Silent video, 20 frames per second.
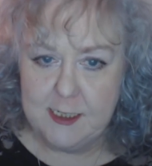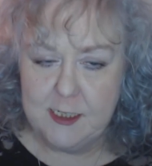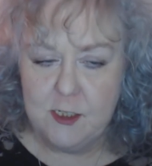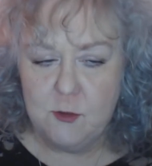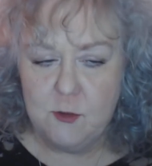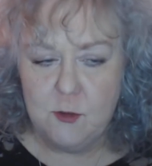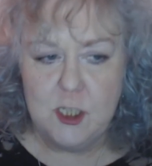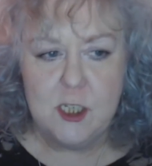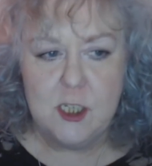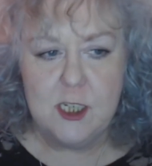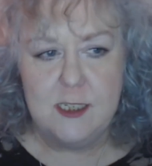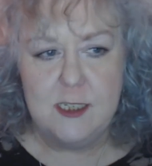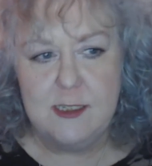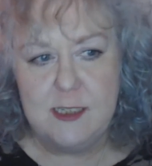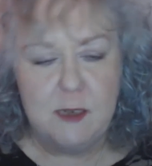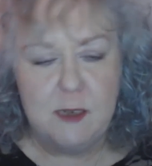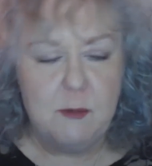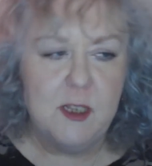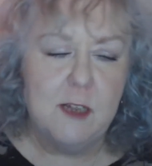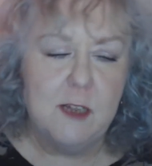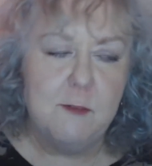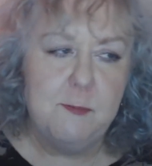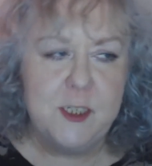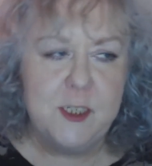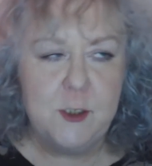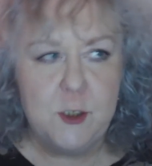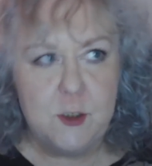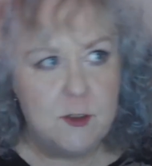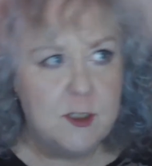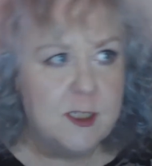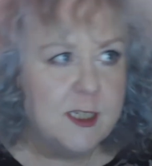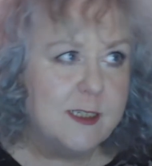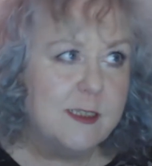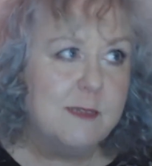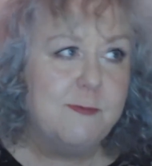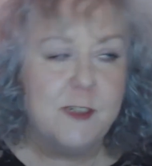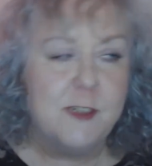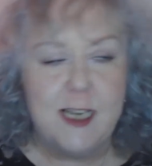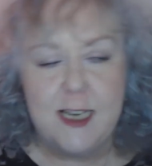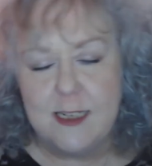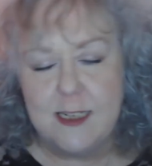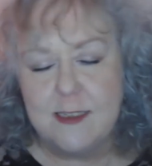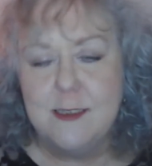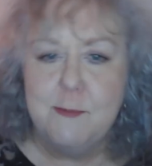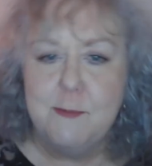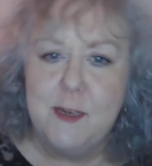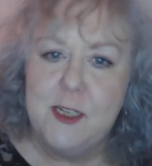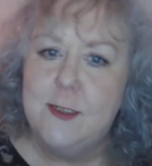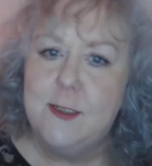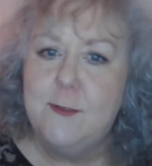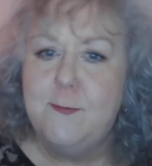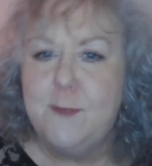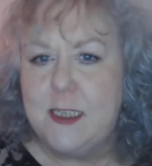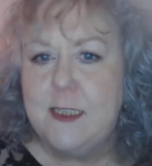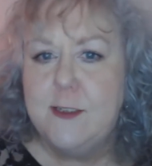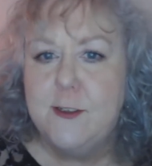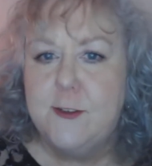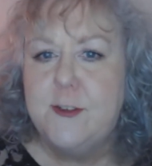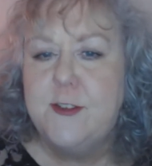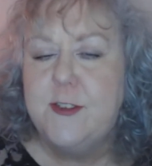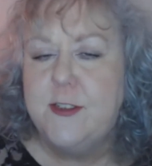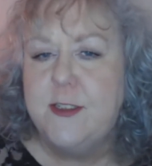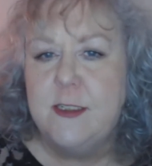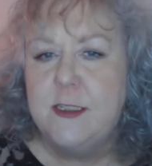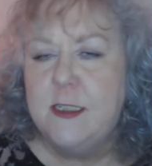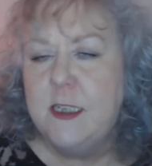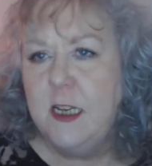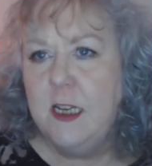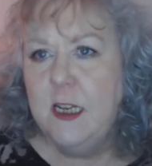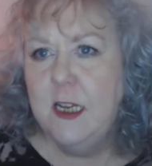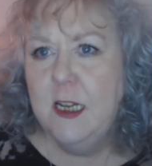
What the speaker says: You know, you could say, well, I've been doing this for X amount of years and